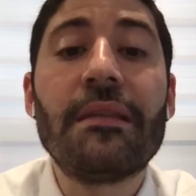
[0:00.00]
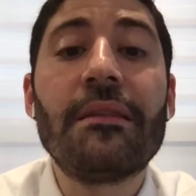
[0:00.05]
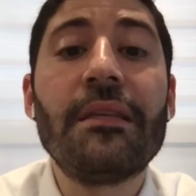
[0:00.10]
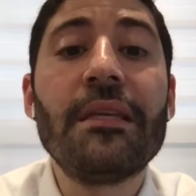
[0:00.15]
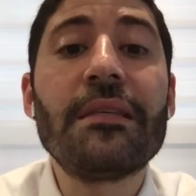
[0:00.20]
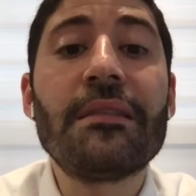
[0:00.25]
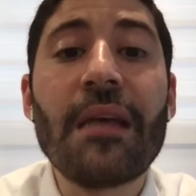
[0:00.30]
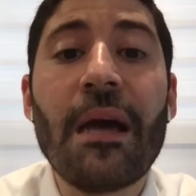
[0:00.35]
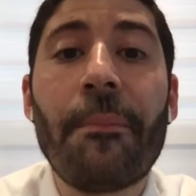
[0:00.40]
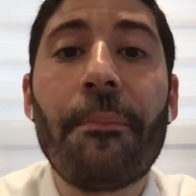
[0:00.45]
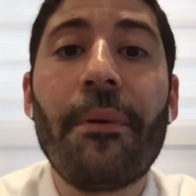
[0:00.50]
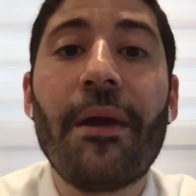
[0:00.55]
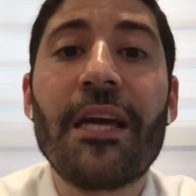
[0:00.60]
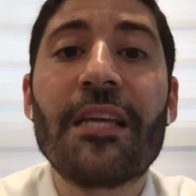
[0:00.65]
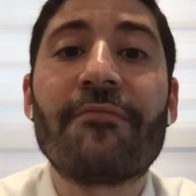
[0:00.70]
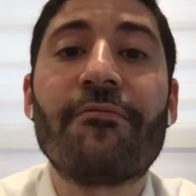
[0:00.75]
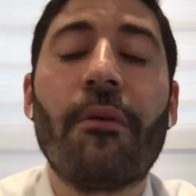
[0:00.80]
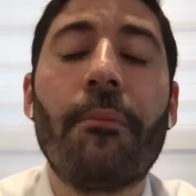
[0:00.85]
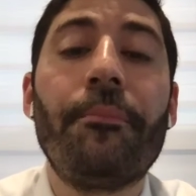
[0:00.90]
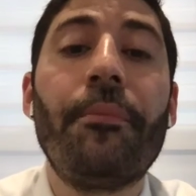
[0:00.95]
And this
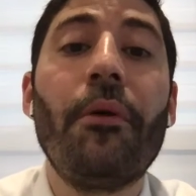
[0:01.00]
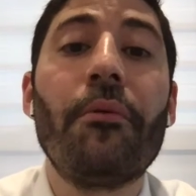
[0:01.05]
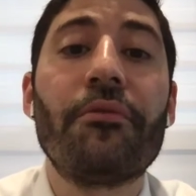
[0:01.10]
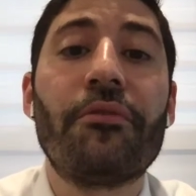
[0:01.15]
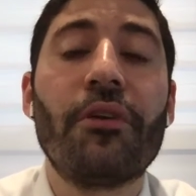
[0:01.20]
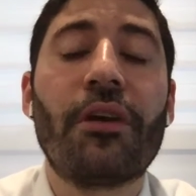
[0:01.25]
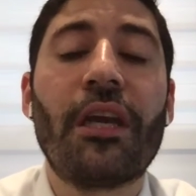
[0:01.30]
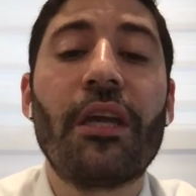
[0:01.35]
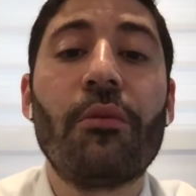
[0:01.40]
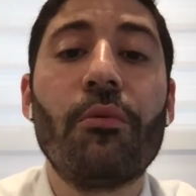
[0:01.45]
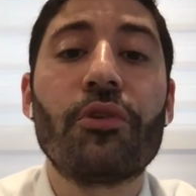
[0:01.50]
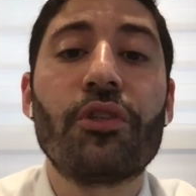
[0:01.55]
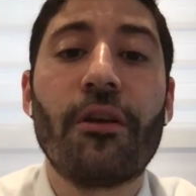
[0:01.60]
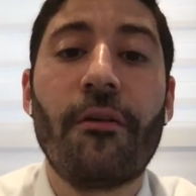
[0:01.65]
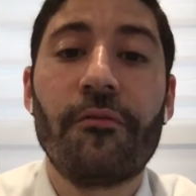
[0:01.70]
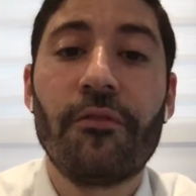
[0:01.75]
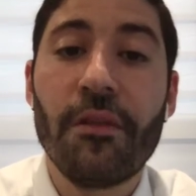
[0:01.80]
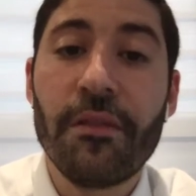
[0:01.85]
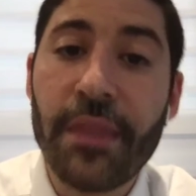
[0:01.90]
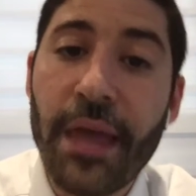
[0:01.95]
applies for both the Kiddush
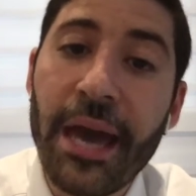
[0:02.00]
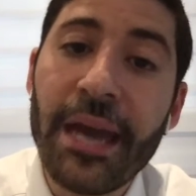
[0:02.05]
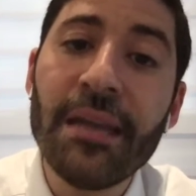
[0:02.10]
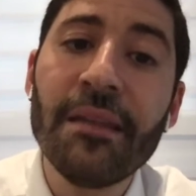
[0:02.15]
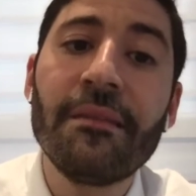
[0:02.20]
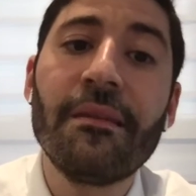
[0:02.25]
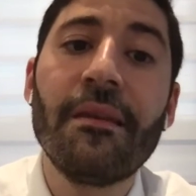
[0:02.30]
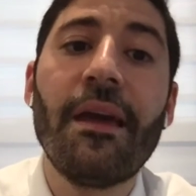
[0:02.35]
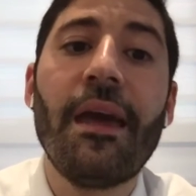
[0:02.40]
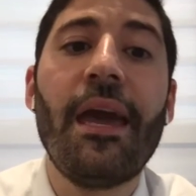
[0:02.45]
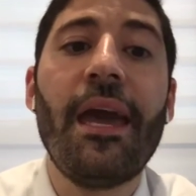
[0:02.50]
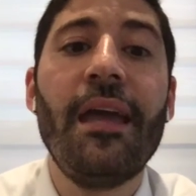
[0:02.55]
of the night